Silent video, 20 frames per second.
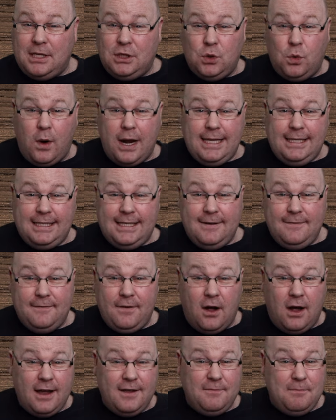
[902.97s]

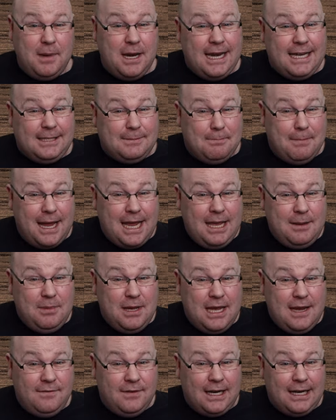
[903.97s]
25 minutes, maybe
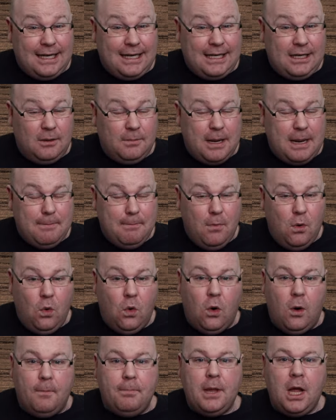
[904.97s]
even a little bit
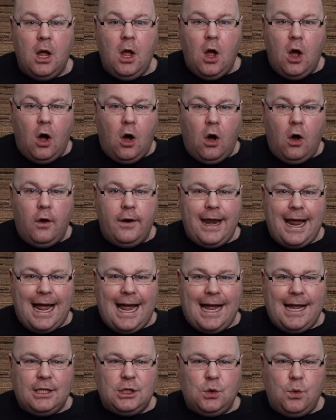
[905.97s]
more on
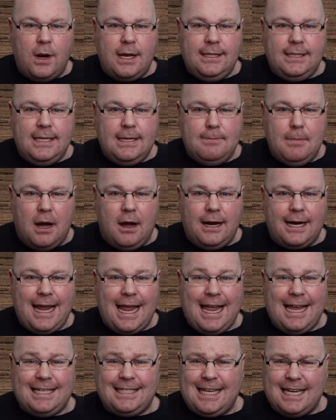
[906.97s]
our 20 mark
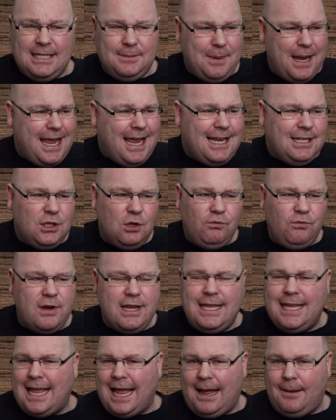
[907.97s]
essays. But here's the
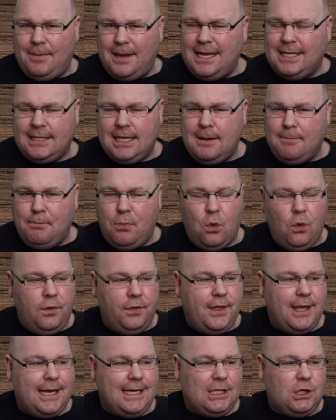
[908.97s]
recap. Here's the
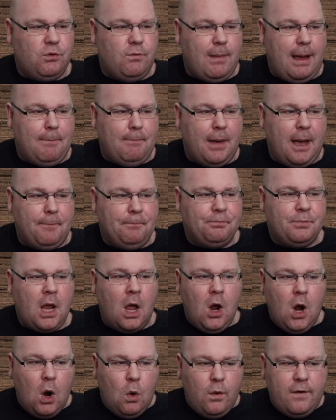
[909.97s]
important thing to remember.
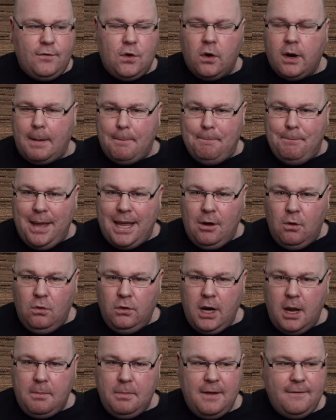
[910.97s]
We've got to
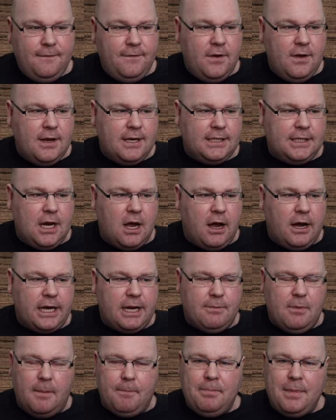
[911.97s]
build up the first
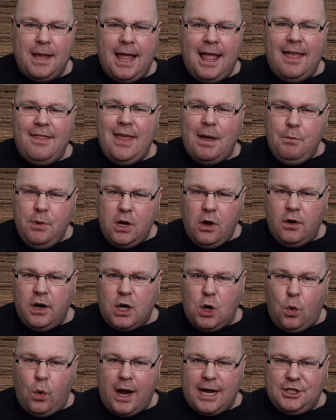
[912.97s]
argument, then we've got to
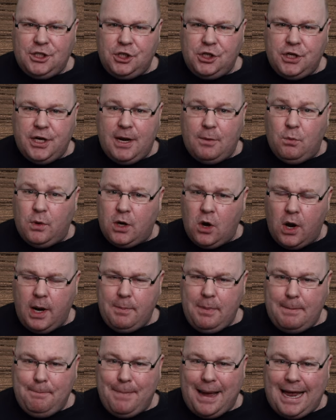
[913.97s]
question it. We've got to
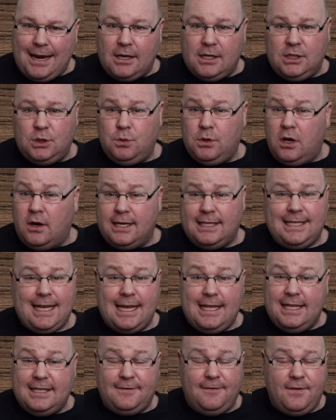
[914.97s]
be balanced. We've got to say
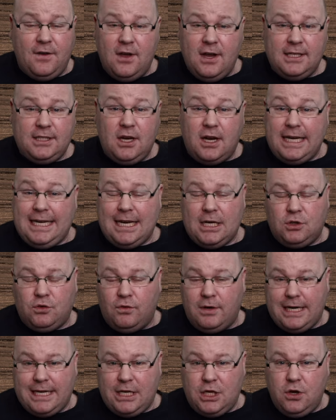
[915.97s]
this first idea is
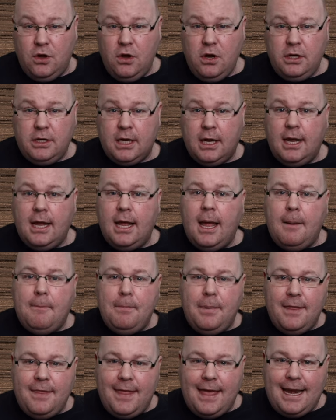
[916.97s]
really good,
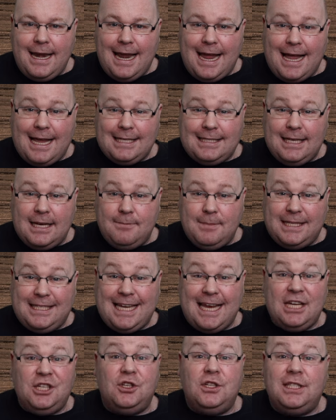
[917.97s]
but then it has
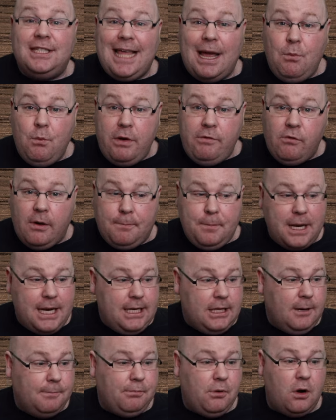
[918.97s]
limitations. Then we
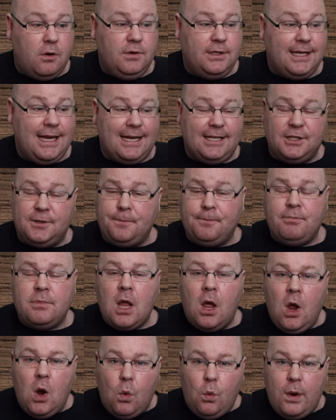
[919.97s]
repeat the process.
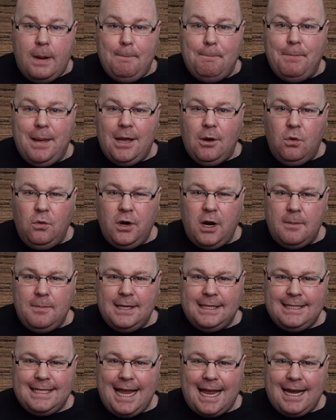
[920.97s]
We build up
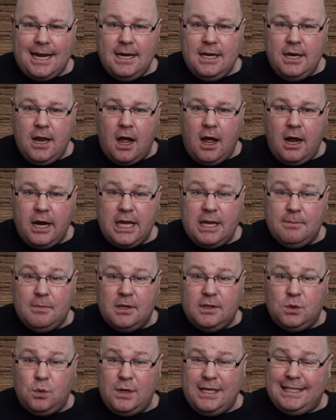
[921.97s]
the second
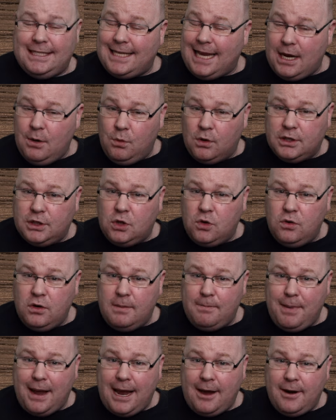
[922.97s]
argument, we say what's good
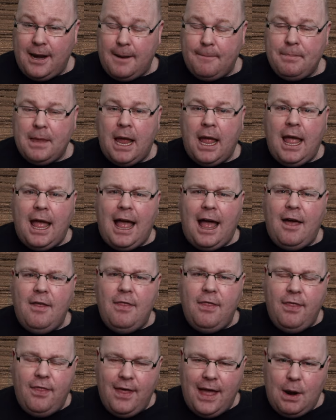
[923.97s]
about it,
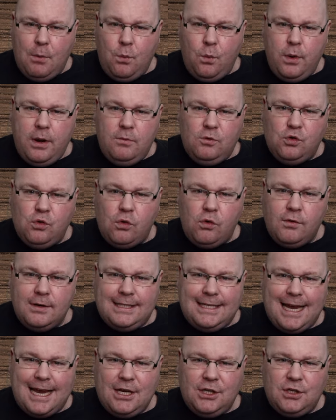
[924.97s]
and then we draw
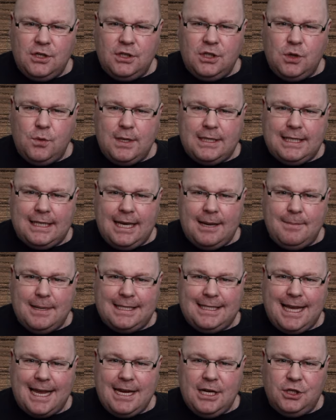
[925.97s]
attention to its
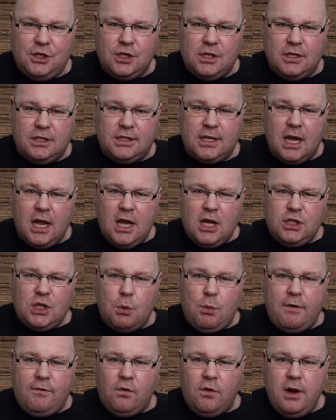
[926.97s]
limitations. So
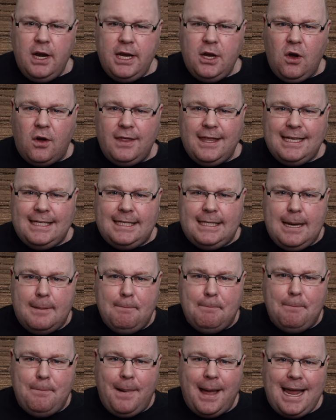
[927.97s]
we've really got this
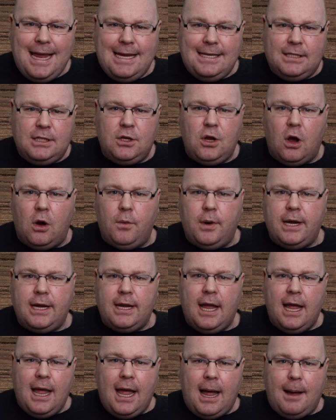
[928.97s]
debate going
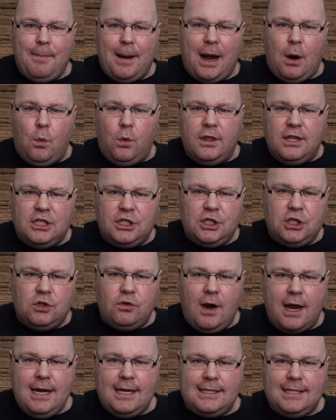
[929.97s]
about what the
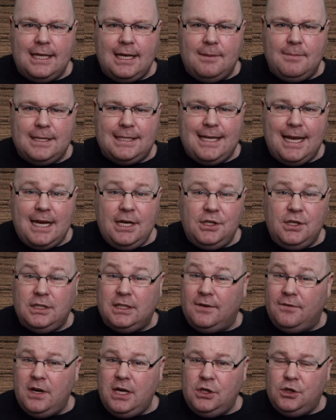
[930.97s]
strengths and
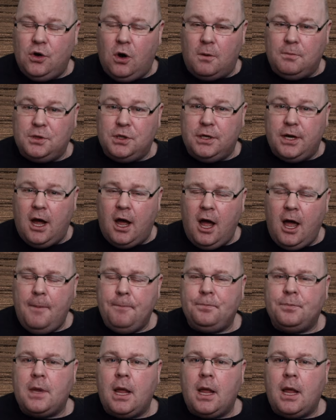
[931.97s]
limitations of each option are,